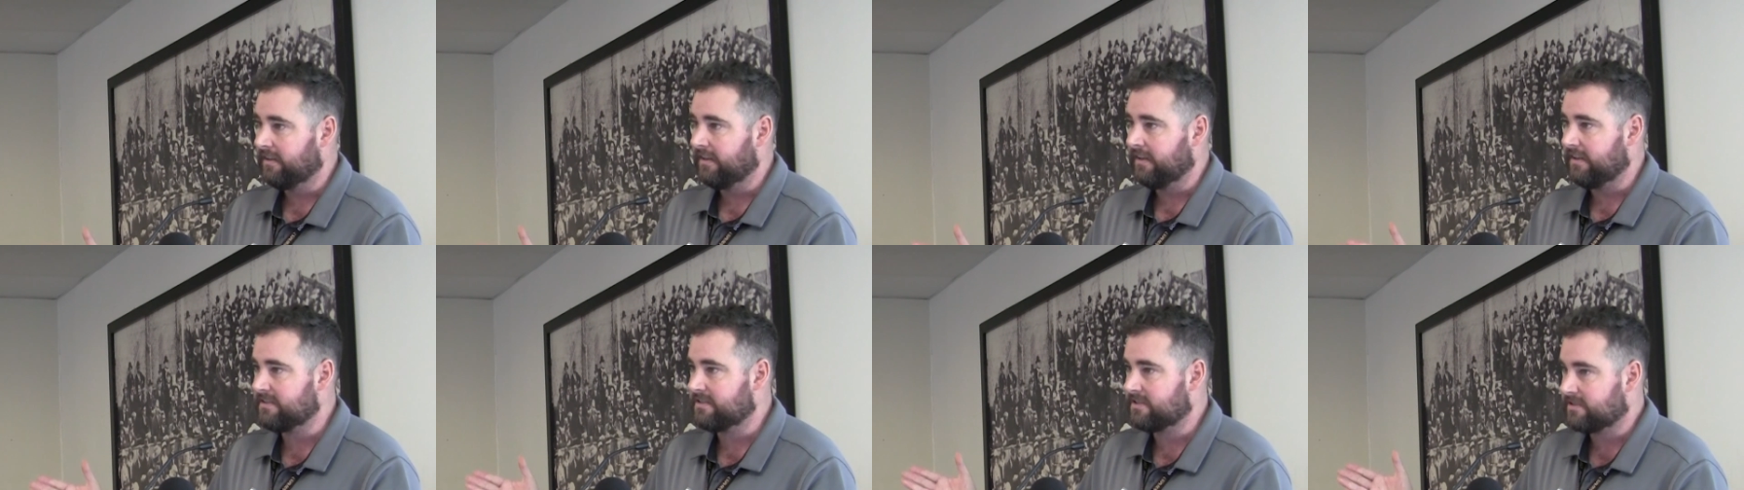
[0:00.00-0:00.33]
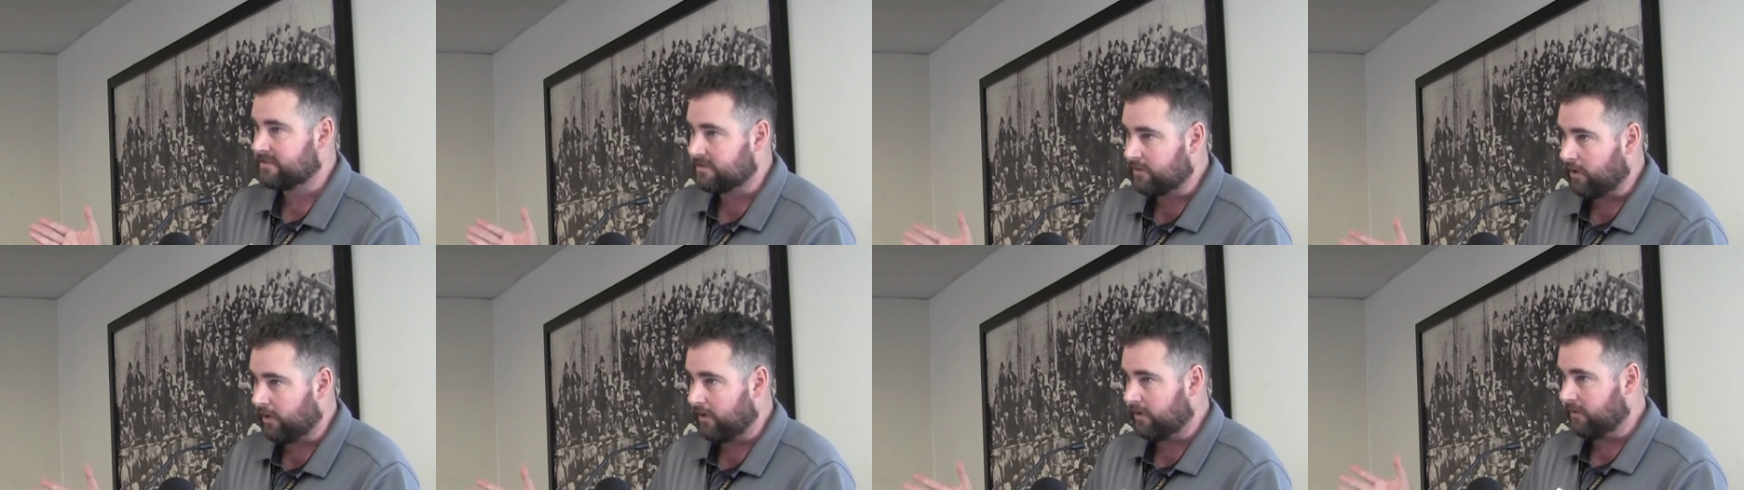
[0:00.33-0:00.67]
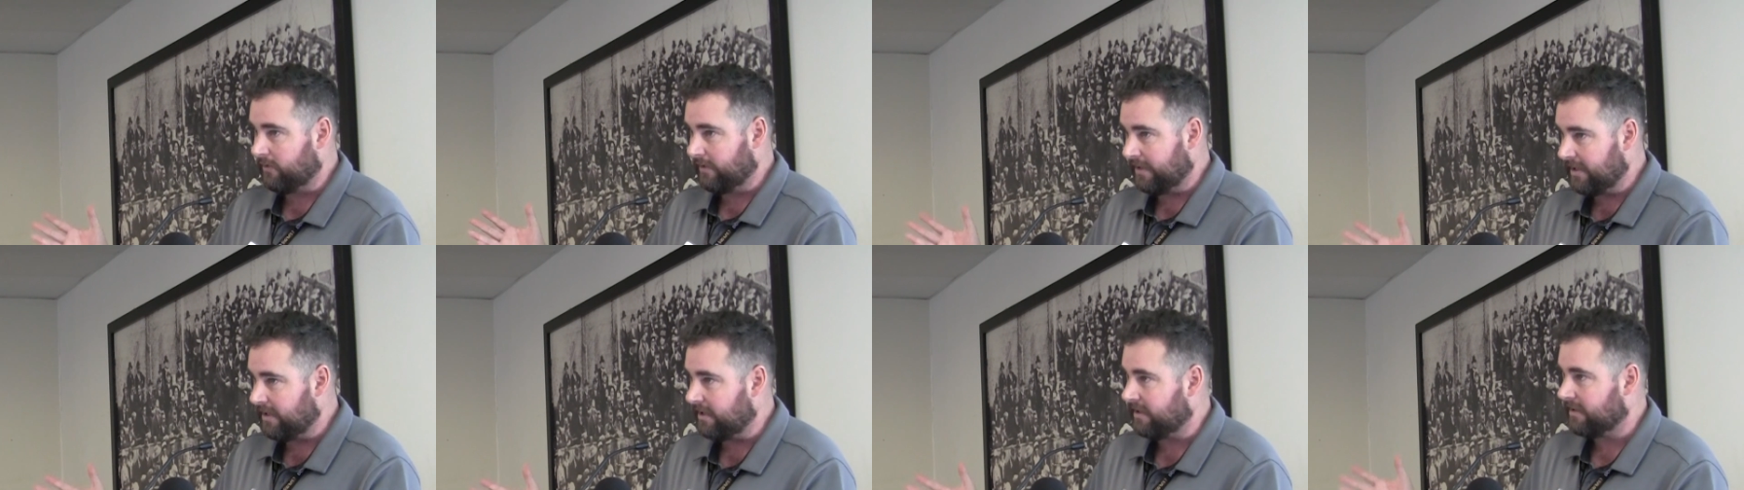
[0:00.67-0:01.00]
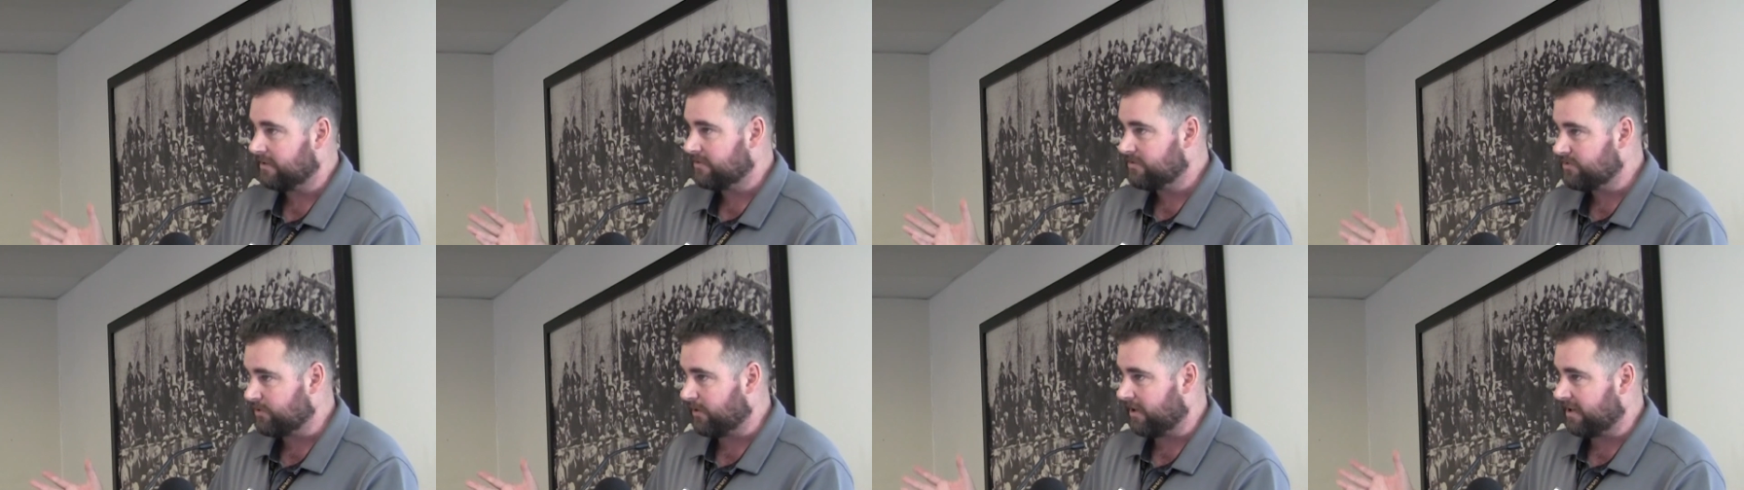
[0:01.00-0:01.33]
is
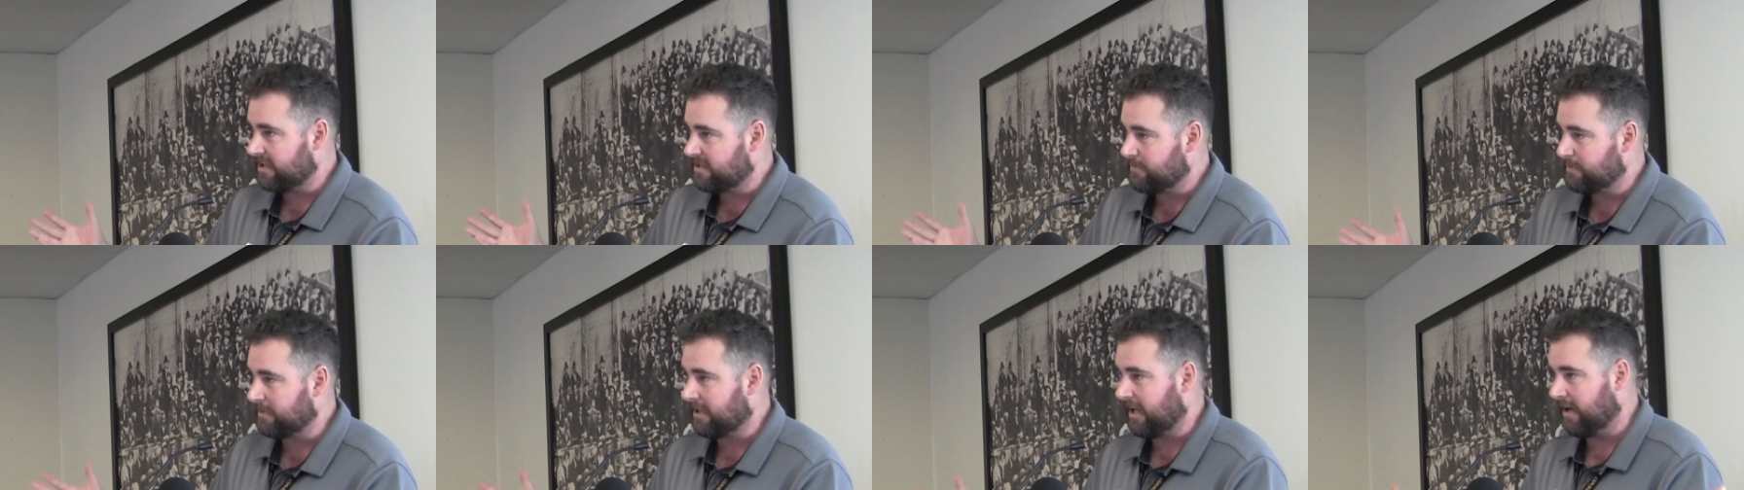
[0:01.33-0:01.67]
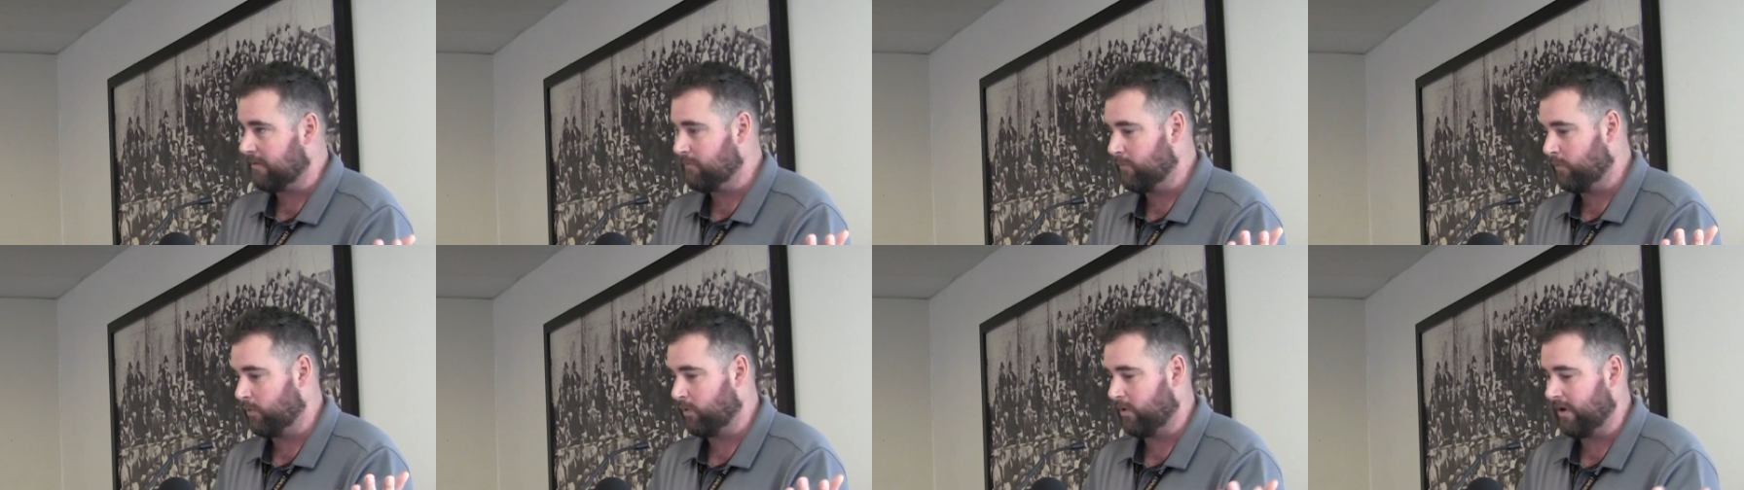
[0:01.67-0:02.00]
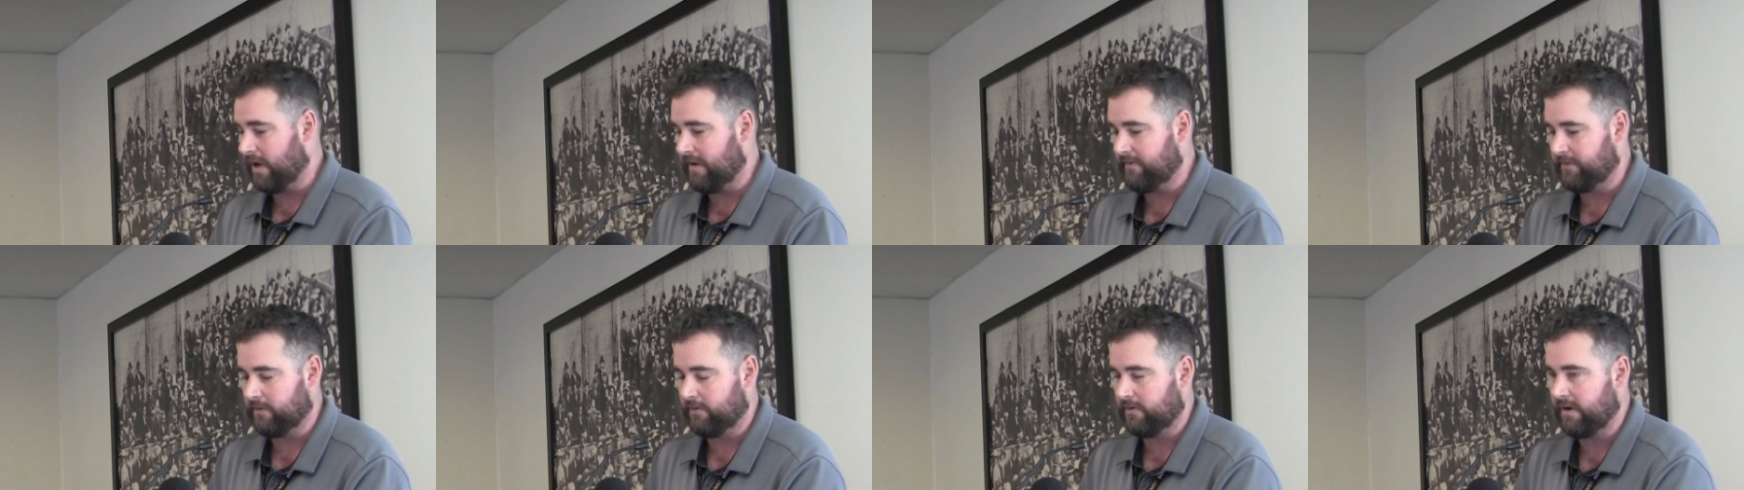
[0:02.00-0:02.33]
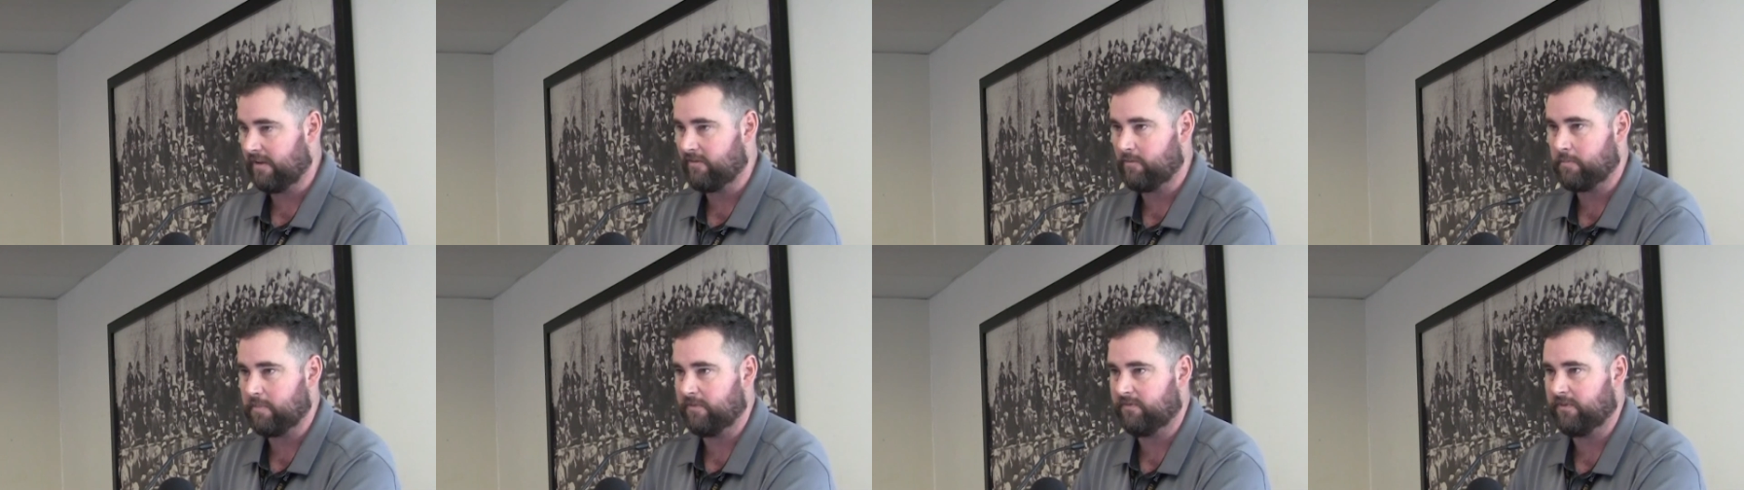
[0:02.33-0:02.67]
slowly trying to become more even. It'll
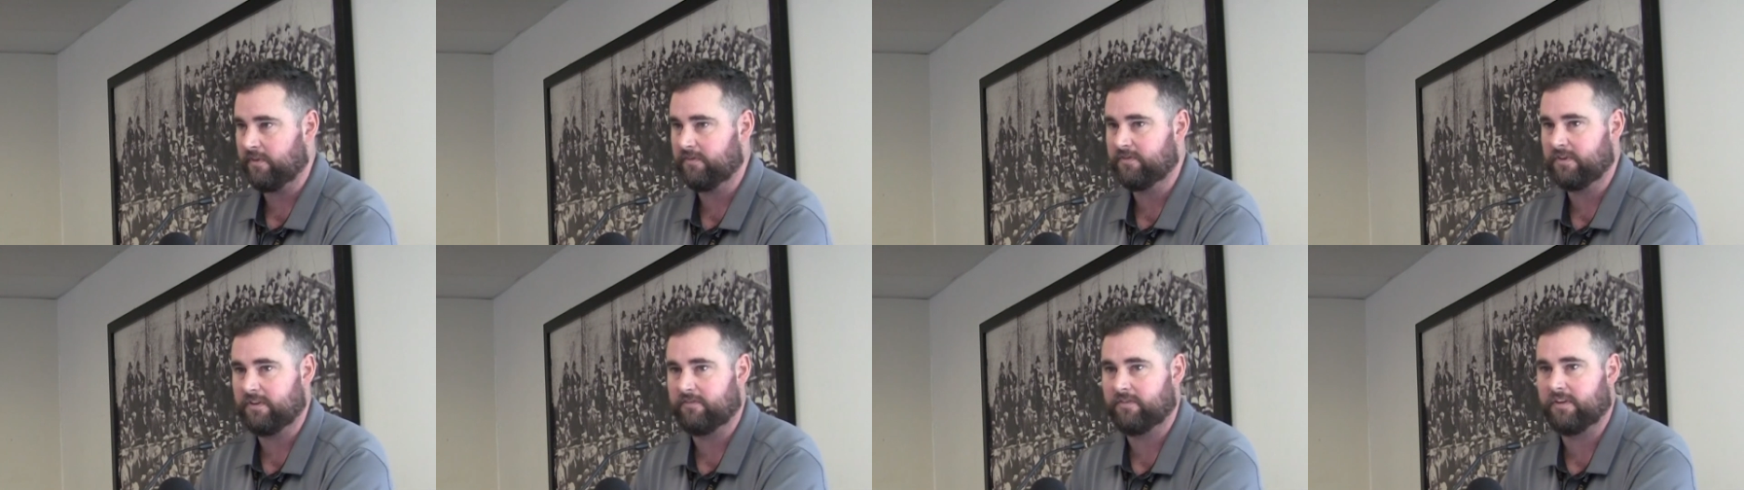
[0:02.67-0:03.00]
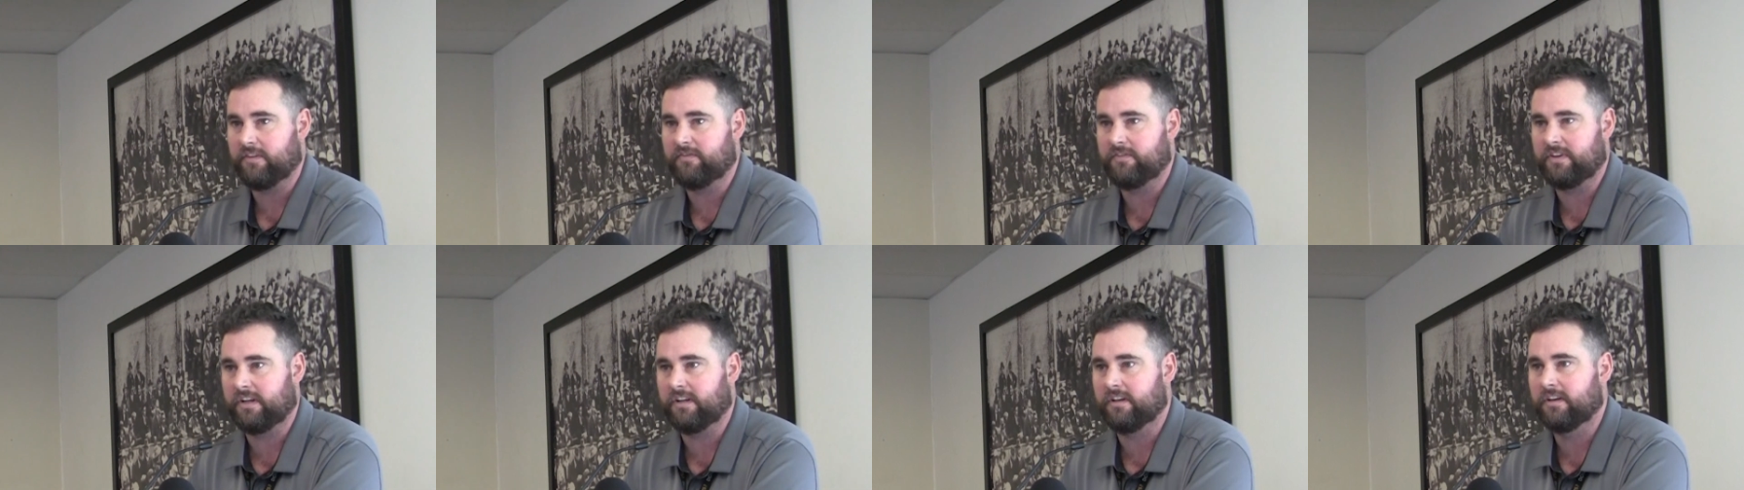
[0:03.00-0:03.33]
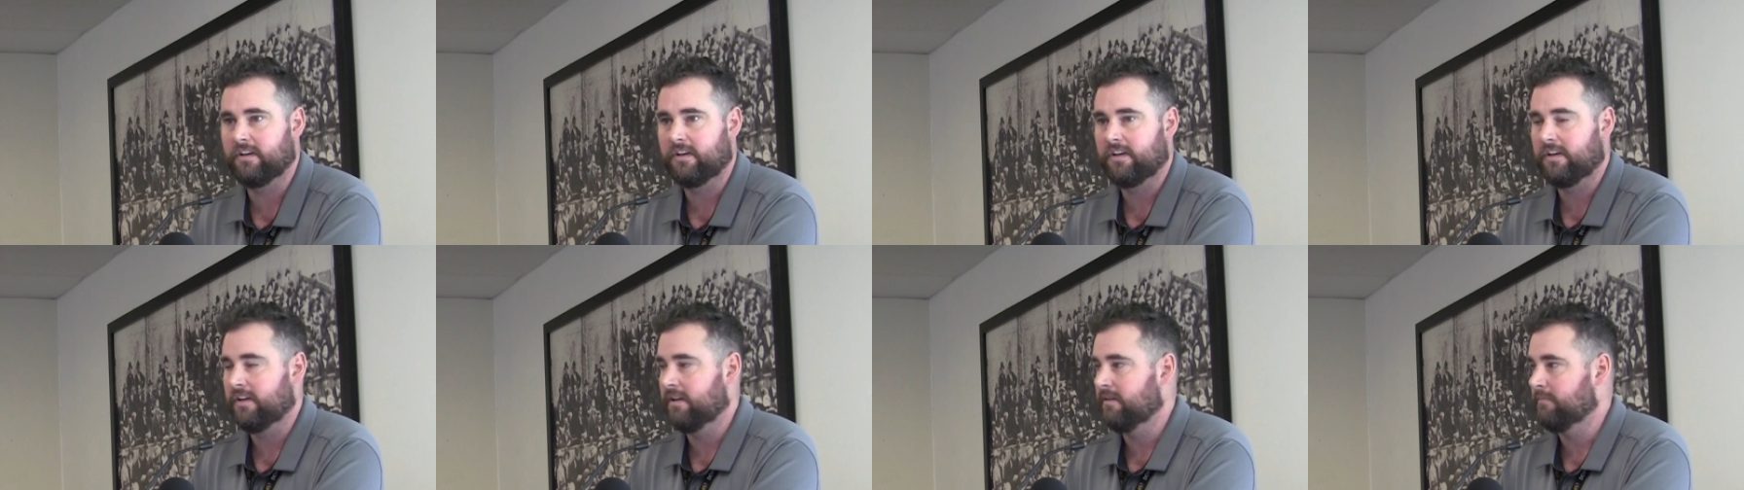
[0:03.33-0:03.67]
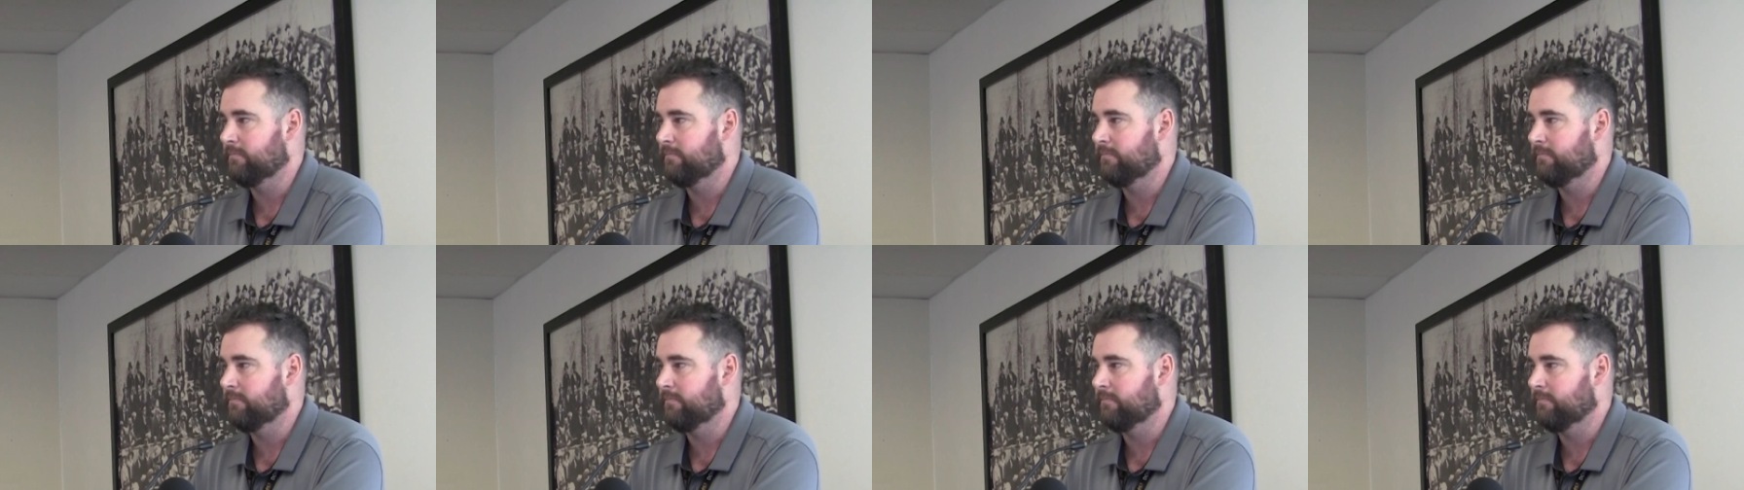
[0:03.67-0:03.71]
never be 50 50.